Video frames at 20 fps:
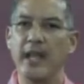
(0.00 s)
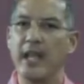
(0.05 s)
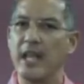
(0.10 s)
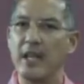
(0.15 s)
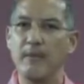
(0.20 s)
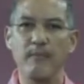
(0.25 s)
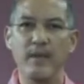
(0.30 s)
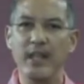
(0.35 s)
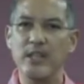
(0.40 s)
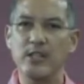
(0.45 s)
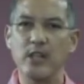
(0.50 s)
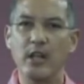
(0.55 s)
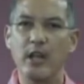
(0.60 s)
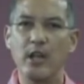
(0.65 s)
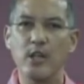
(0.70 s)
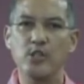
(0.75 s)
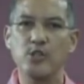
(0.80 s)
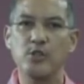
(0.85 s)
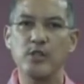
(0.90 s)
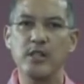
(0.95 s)
In major
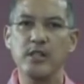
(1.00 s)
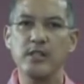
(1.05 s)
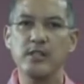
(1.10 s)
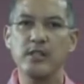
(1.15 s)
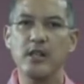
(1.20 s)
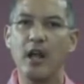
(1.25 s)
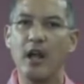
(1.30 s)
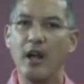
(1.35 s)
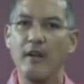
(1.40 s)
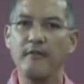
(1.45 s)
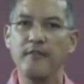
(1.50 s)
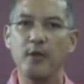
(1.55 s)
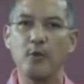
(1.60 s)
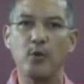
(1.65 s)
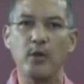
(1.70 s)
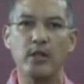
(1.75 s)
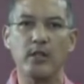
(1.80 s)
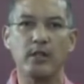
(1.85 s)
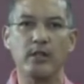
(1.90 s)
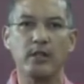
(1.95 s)
countries of the
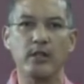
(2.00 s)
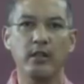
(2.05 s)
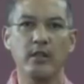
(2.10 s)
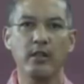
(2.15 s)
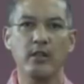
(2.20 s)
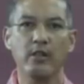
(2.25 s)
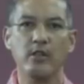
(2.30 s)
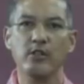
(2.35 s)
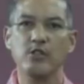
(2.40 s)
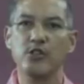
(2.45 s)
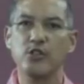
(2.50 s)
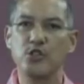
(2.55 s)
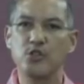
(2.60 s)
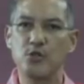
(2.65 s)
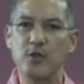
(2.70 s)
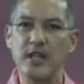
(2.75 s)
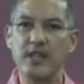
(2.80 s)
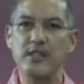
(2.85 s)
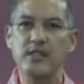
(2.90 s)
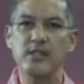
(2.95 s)
world,
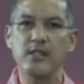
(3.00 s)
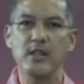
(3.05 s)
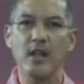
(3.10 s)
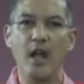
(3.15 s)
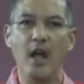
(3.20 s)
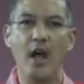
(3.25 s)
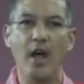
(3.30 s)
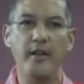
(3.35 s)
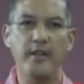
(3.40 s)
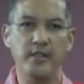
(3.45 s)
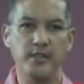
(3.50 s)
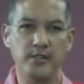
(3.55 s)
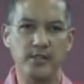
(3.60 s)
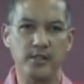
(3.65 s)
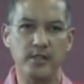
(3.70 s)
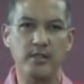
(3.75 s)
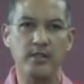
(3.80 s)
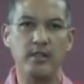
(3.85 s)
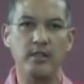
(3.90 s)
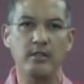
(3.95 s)
streets are
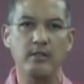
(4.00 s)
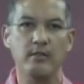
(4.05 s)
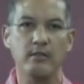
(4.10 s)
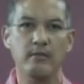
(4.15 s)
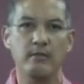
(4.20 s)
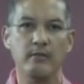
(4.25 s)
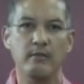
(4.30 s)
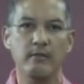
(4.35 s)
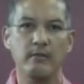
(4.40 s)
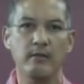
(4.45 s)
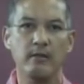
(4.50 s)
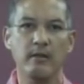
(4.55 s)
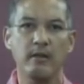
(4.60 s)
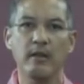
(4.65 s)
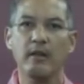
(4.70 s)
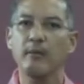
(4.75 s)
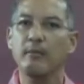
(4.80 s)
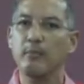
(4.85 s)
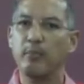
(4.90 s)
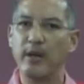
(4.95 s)
deserted,
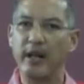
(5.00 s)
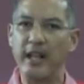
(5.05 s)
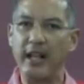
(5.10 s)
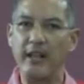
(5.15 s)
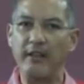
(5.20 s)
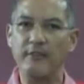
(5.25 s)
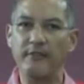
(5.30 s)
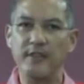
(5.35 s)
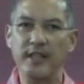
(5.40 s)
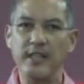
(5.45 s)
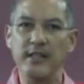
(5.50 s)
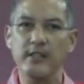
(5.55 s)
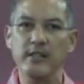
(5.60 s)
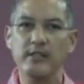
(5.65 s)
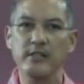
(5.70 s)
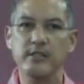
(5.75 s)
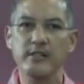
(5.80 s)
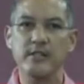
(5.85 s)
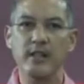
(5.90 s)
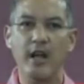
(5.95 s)
playing
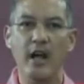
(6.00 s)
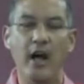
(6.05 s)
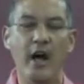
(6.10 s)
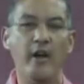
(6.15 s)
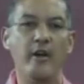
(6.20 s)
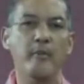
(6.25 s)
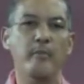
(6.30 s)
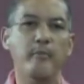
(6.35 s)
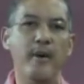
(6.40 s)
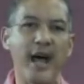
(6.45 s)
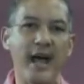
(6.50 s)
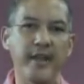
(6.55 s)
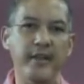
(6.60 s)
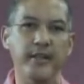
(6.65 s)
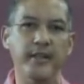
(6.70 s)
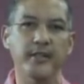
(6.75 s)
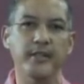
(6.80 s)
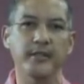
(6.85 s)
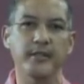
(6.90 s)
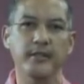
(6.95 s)
fields are
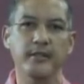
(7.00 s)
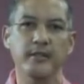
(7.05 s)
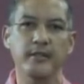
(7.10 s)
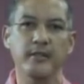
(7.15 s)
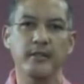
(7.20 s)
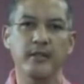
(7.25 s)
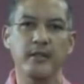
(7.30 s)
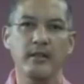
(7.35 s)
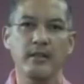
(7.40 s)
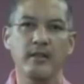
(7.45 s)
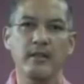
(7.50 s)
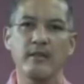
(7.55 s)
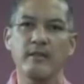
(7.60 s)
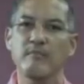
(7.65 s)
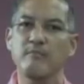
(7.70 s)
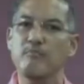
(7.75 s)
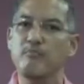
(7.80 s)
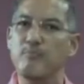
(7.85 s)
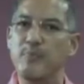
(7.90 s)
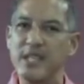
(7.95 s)
abandoned,
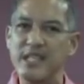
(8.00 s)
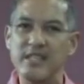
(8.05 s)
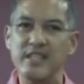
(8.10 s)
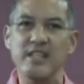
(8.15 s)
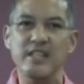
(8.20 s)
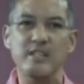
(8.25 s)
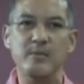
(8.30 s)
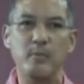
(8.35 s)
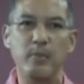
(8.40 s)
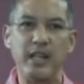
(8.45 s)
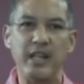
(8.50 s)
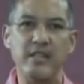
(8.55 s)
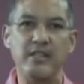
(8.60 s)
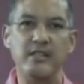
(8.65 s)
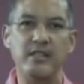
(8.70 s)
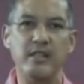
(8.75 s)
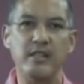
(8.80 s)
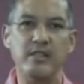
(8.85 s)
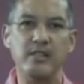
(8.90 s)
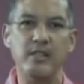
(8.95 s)
business
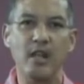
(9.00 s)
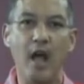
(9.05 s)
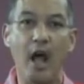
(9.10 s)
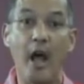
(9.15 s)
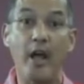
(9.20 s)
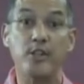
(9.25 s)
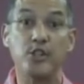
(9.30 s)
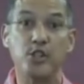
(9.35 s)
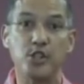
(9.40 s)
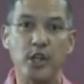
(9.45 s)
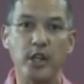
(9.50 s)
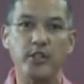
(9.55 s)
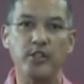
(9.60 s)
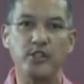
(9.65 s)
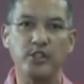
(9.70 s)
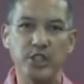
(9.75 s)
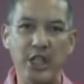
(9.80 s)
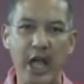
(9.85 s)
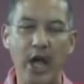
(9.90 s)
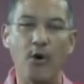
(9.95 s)
places are shut
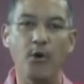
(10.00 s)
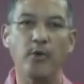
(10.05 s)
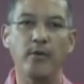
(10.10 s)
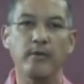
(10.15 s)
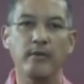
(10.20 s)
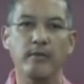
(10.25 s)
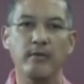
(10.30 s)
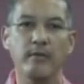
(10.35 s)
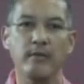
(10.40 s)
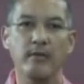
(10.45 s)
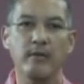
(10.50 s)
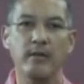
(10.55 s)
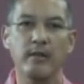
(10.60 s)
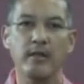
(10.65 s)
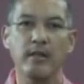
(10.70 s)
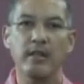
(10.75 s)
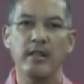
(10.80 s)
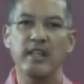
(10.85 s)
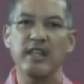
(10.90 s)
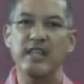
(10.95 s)
down,
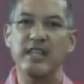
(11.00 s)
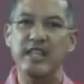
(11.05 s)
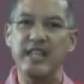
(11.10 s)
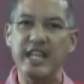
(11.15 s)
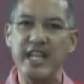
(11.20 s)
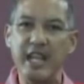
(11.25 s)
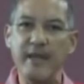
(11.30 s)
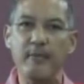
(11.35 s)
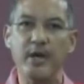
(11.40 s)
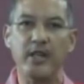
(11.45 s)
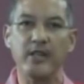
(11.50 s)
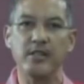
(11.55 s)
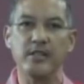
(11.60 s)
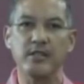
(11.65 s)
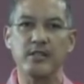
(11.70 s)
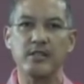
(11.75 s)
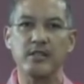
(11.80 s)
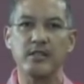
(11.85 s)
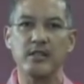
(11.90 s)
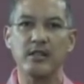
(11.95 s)

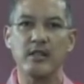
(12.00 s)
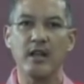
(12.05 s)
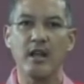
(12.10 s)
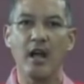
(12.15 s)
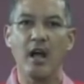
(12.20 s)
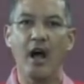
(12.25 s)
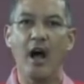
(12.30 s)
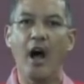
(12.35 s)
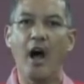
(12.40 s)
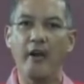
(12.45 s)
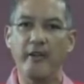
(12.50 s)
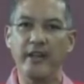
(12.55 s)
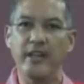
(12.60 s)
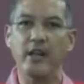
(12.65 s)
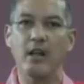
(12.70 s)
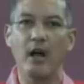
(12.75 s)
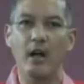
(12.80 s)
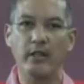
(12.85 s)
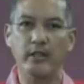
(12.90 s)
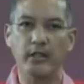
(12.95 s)
neighbors are
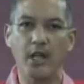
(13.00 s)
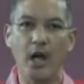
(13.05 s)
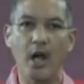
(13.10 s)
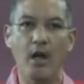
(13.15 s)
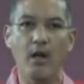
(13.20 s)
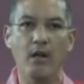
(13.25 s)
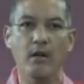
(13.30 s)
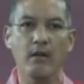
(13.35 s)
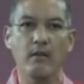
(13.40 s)
in lockdown.